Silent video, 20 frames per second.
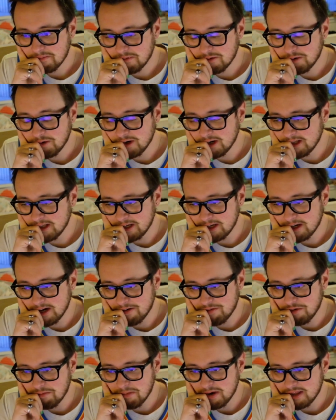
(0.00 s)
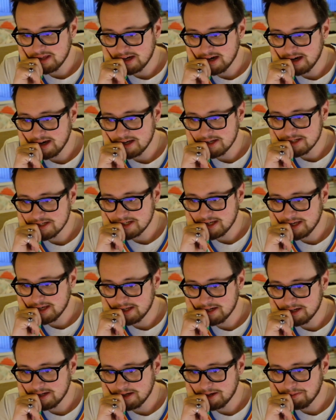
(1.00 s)
Really good effort by the guys,
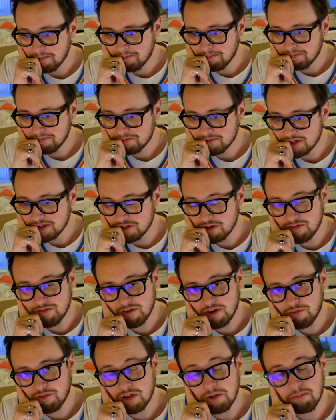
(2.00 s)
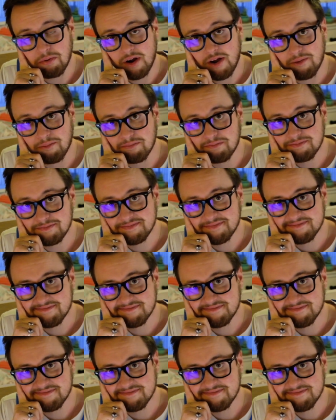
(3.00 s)
and just overall really proud.